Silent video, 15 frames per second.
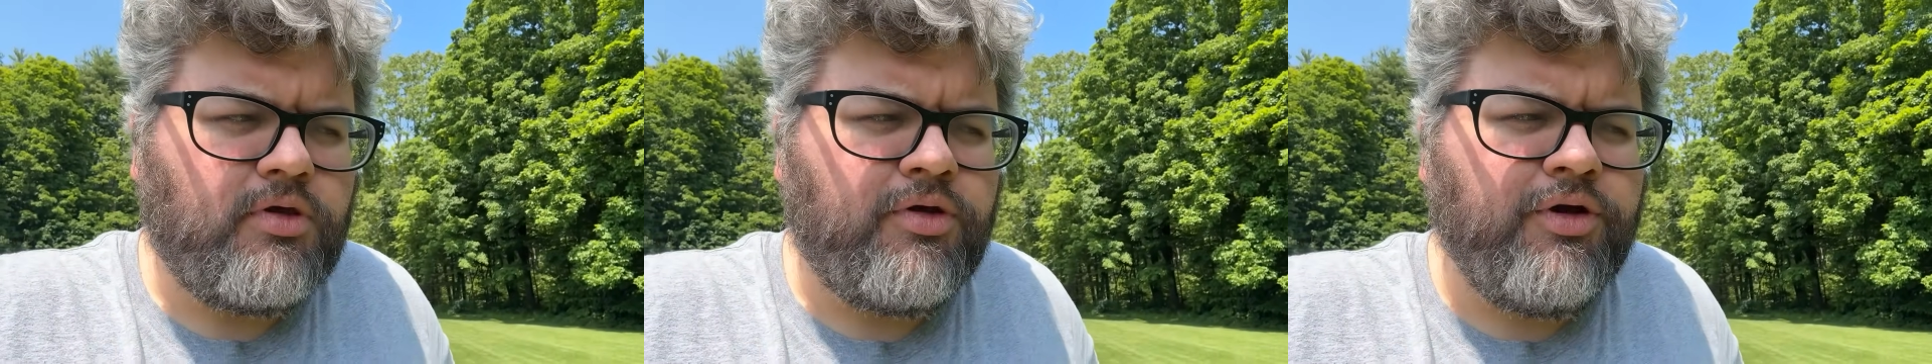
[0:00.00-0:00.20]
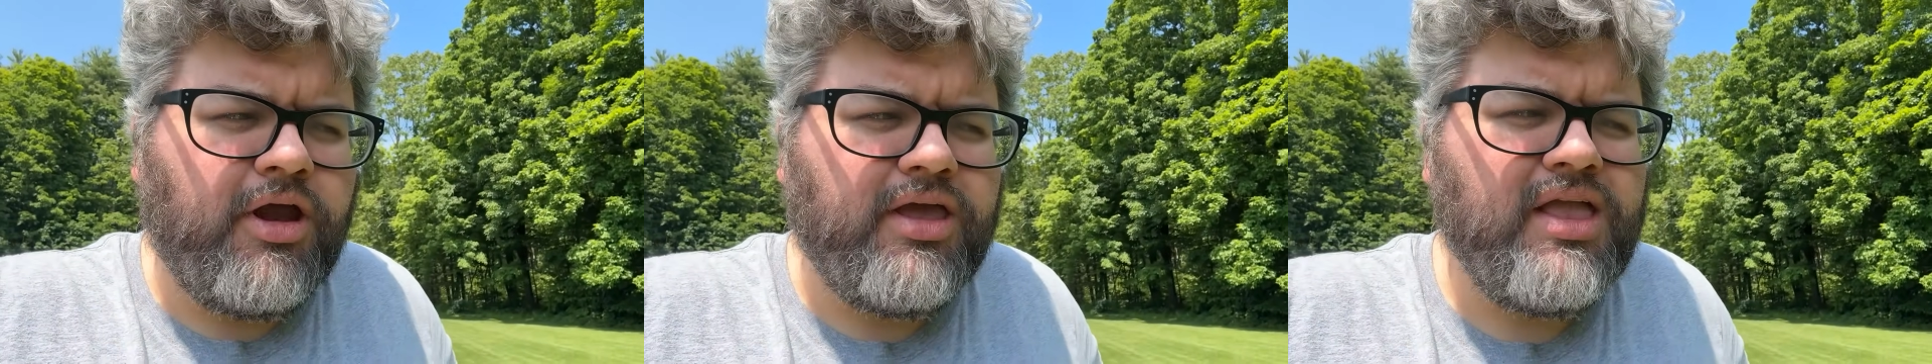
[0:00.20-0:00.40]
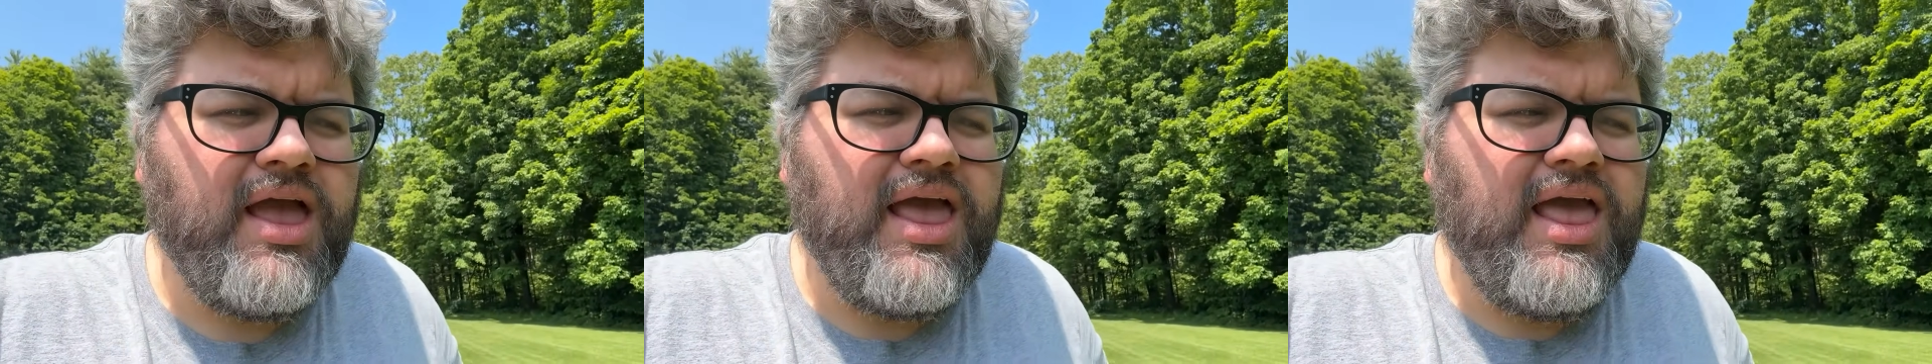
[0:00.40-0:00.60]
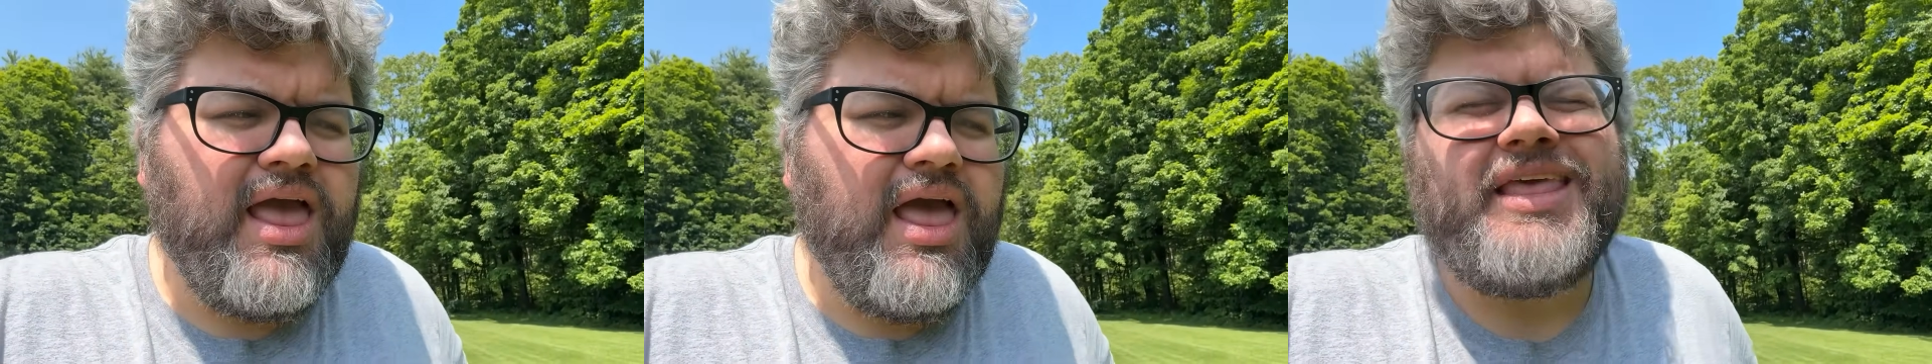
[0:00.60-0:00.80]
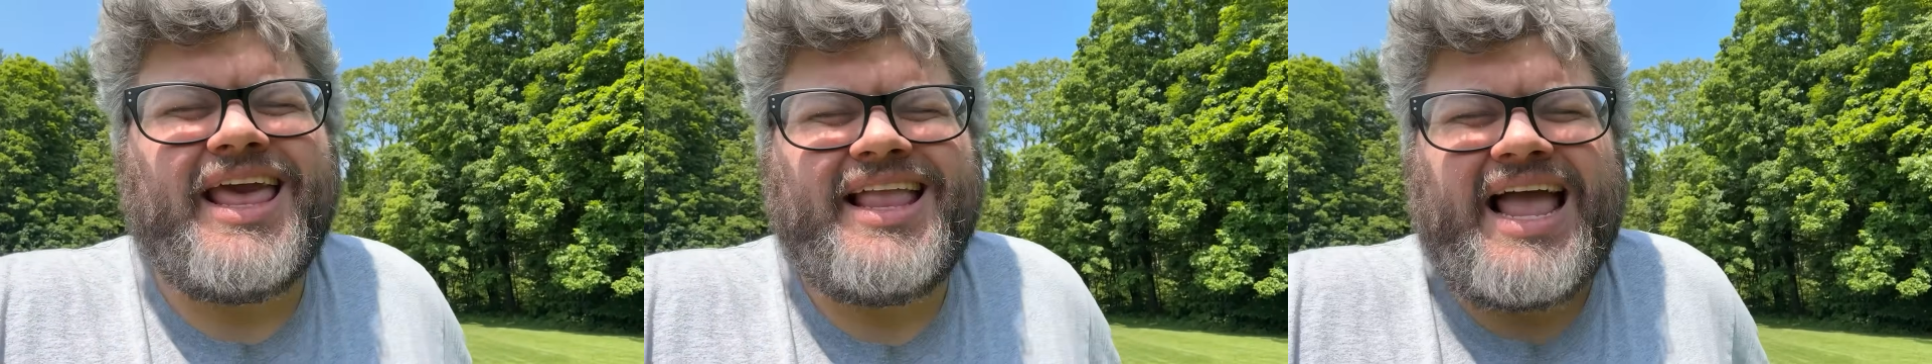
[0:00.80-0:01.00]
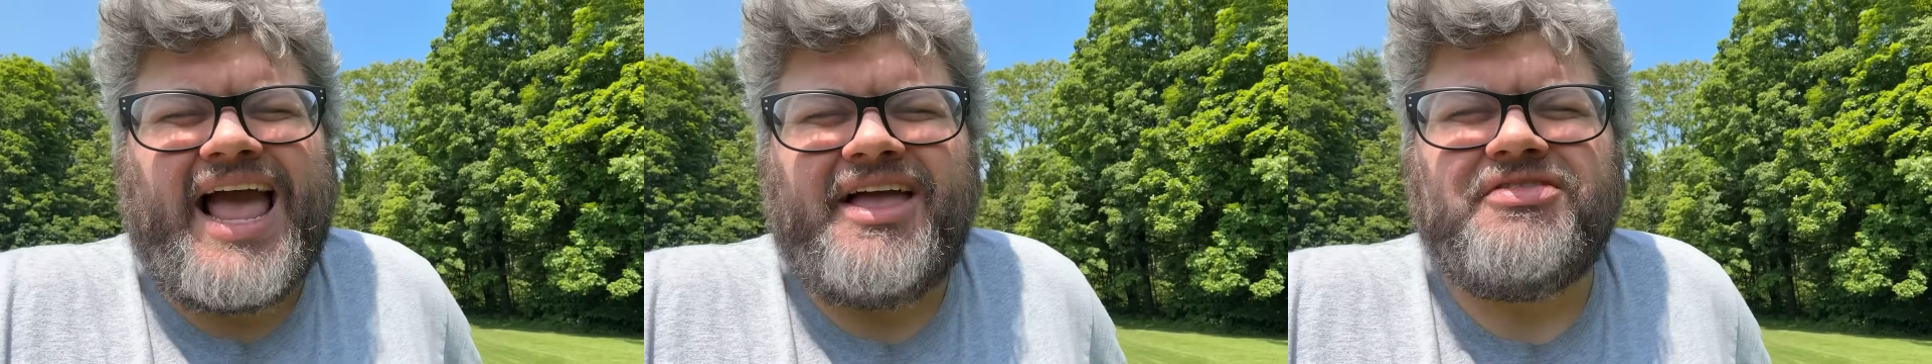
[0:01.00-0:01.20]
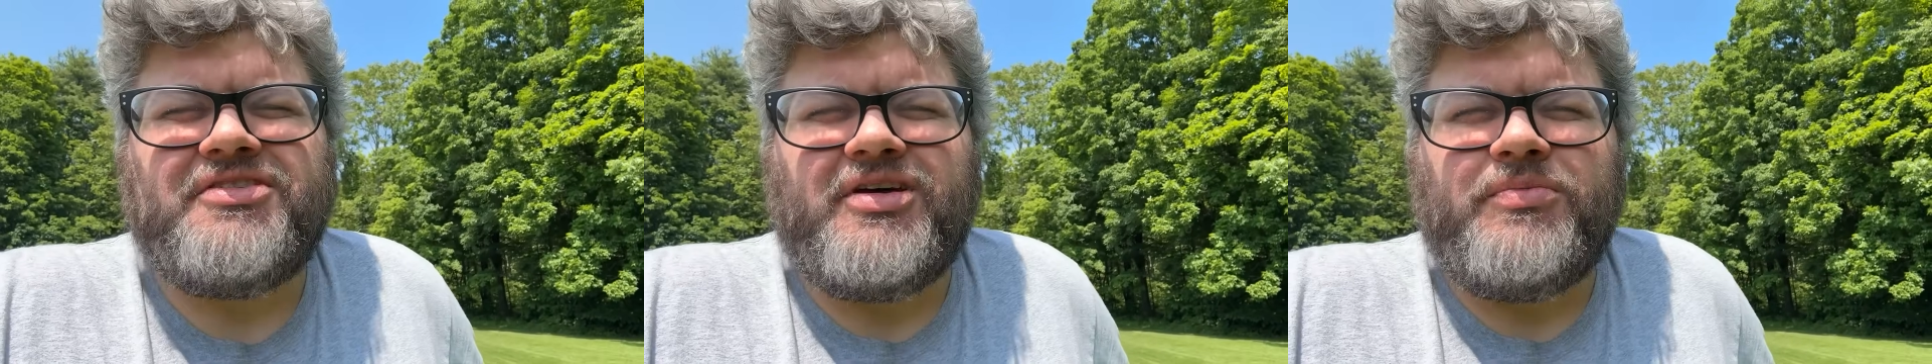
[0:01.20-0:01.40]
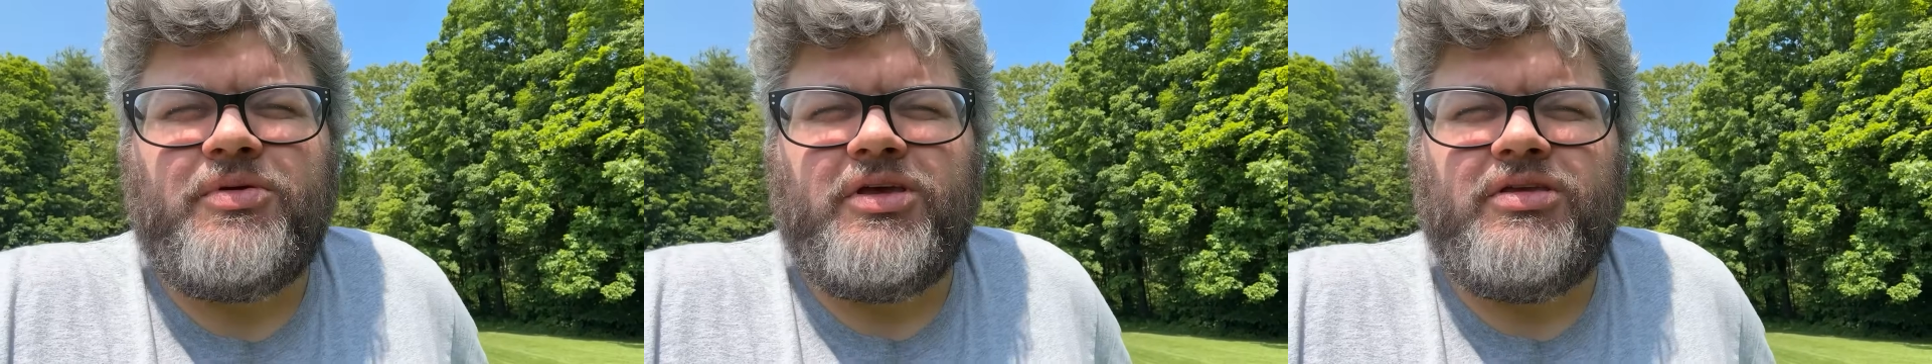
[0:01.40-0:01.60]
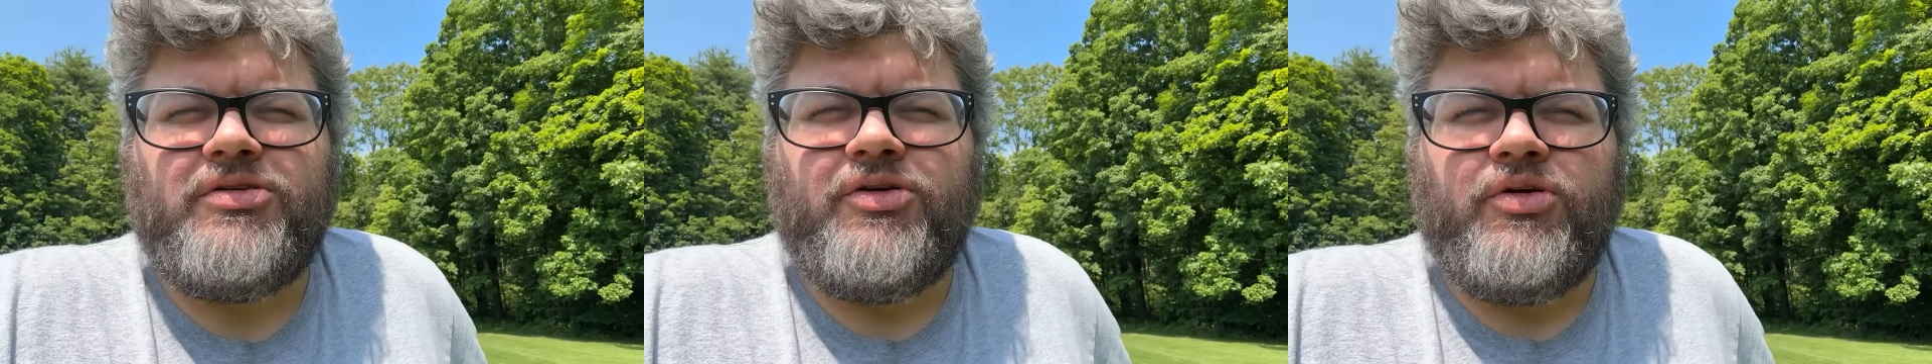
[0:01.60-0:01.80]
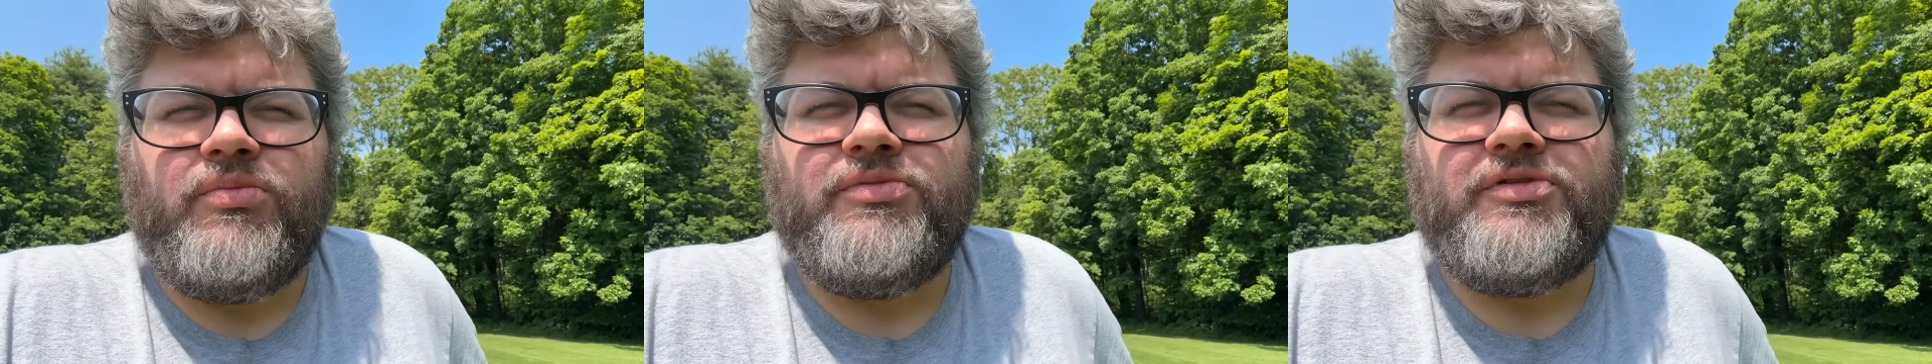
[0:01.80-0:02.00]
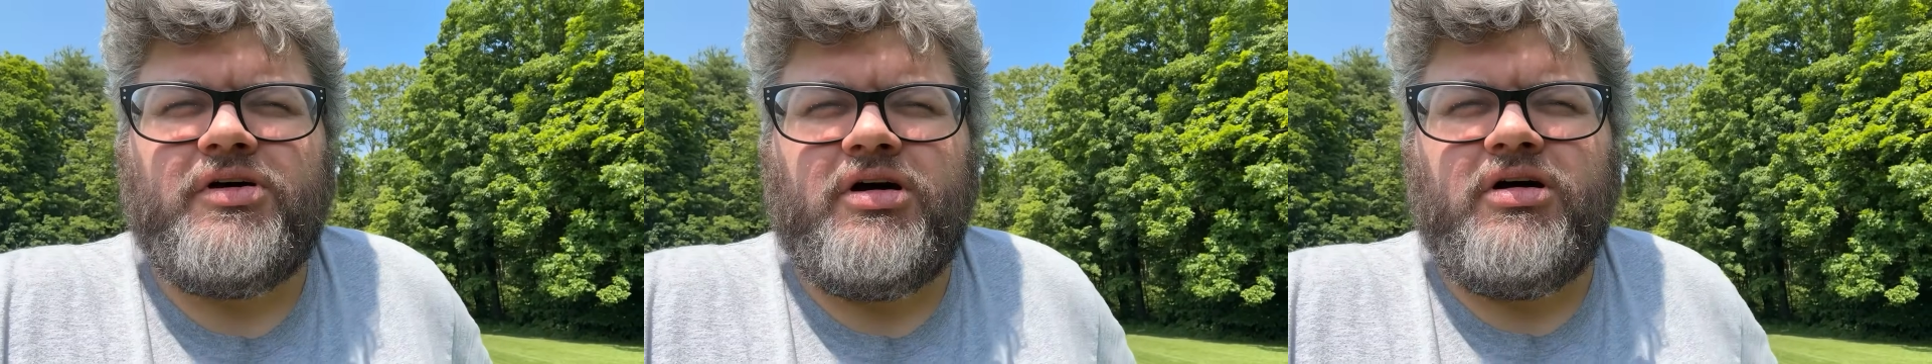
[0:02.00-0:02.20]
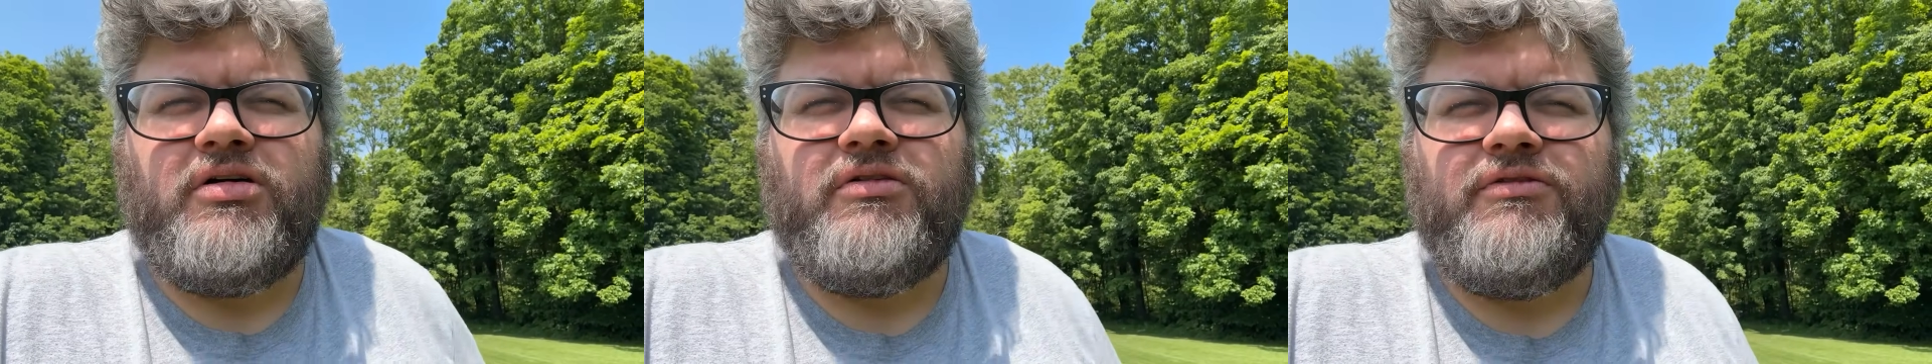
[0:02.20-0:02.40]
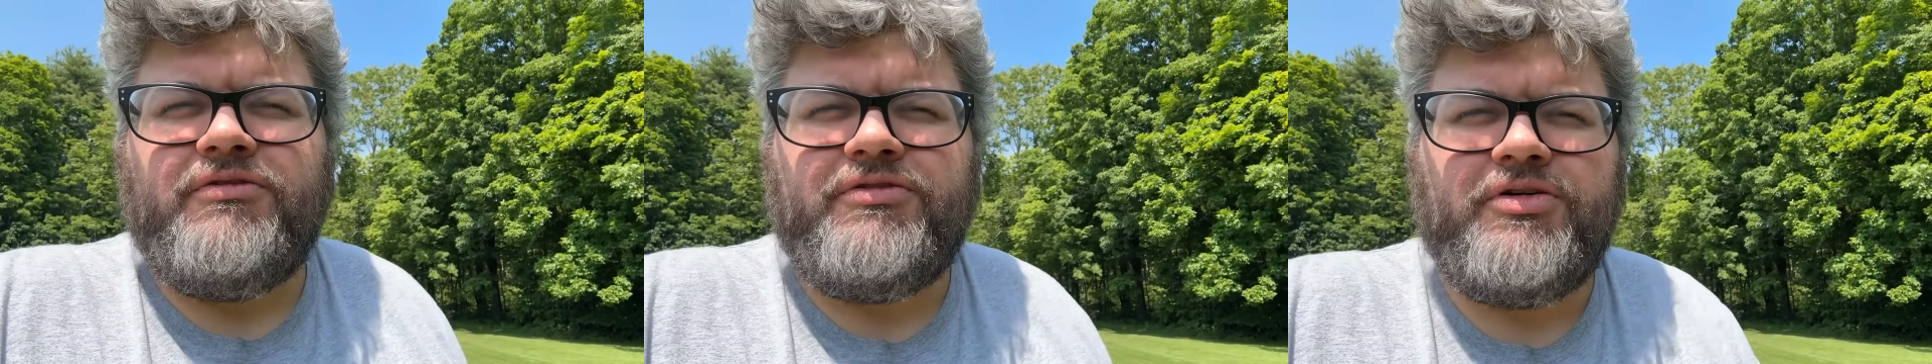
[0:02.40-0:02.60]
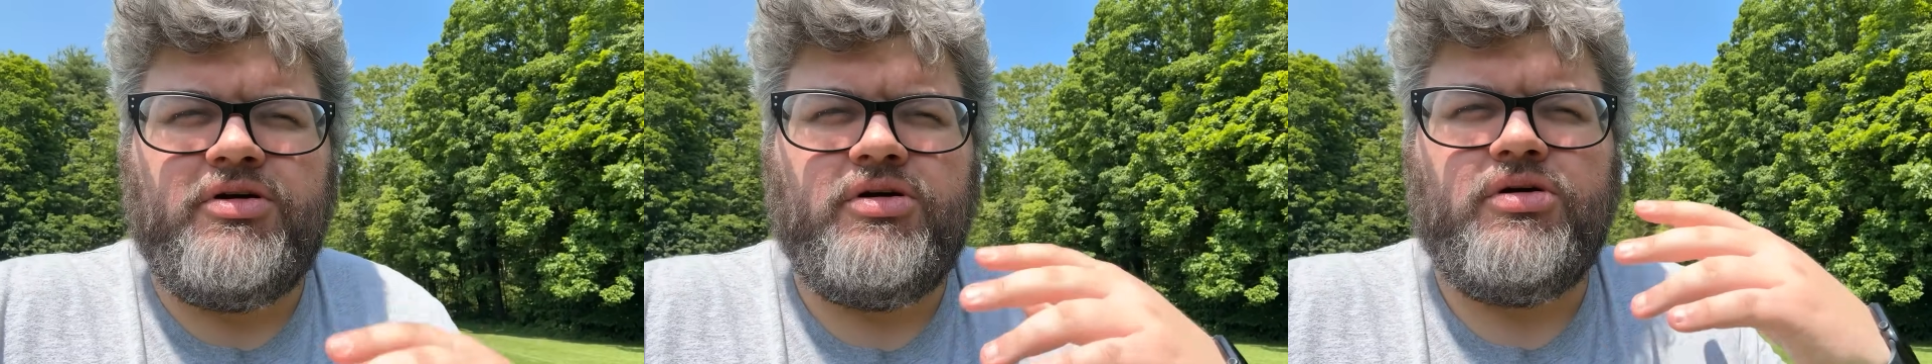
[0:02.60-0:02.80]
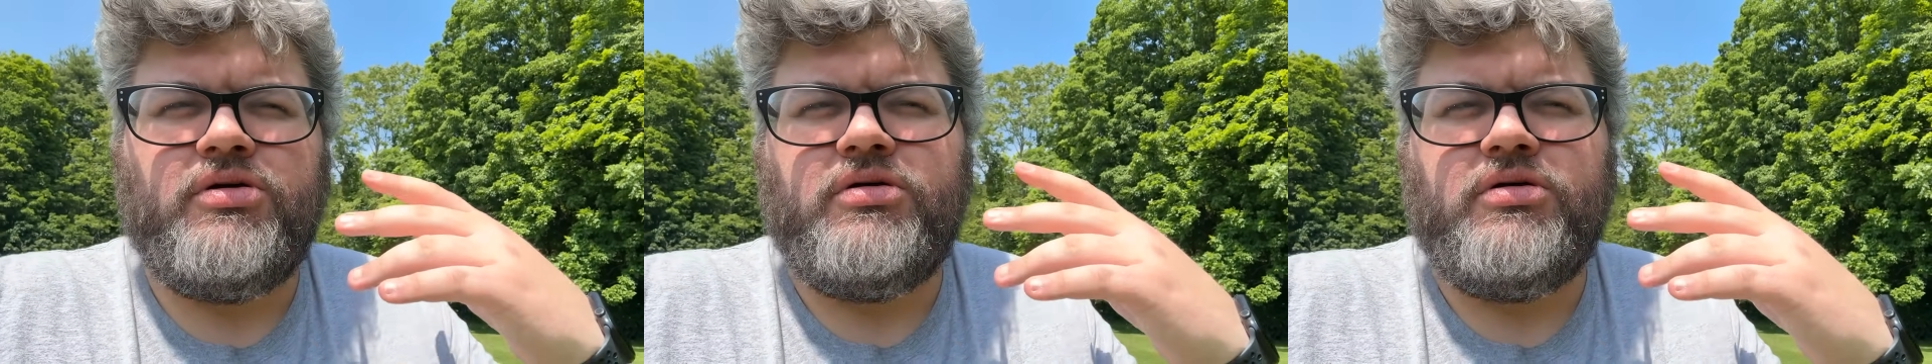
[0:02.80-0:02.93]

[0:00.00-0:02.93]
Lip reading: Right? It adds up in terms of,